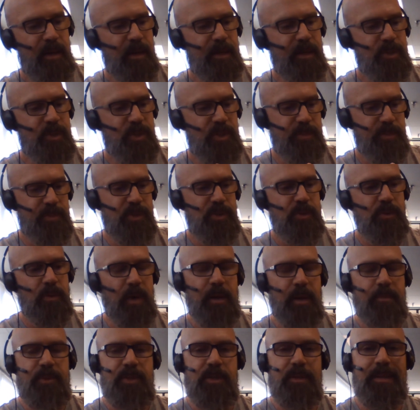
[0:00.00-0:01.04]

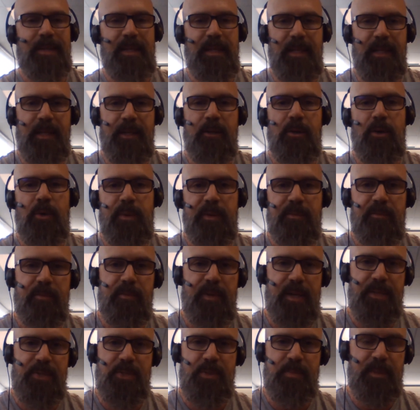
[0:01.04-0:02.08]
subscribe to the ego
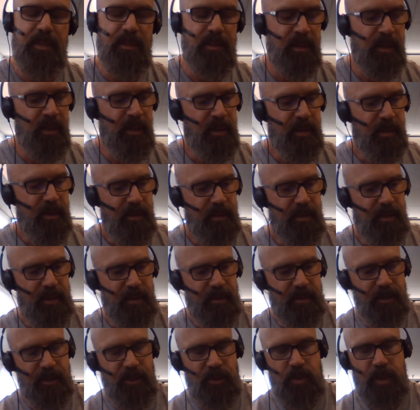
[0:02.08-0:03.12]
investment
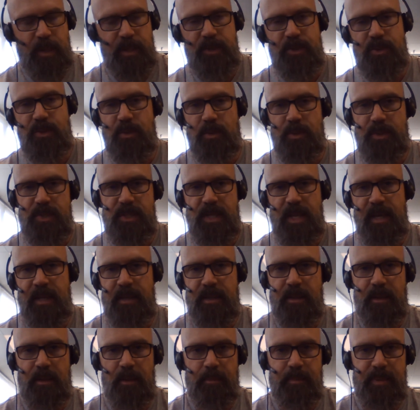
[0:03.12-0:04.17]
that the credit score is the
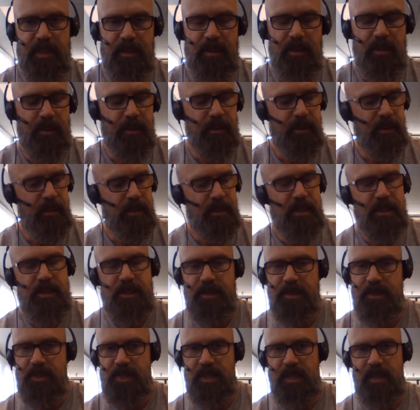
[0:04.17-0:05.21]
end-all be-all. Need
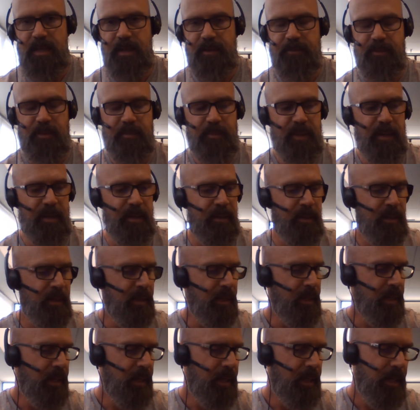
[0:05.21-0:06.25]
to disconnect from that.
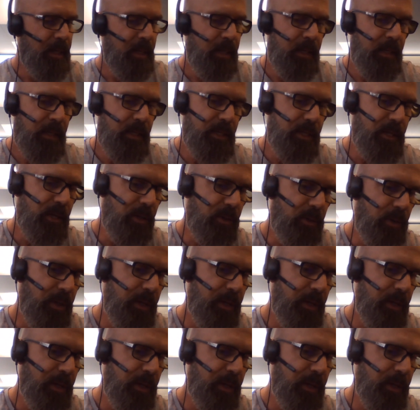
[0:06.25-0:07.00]
You know,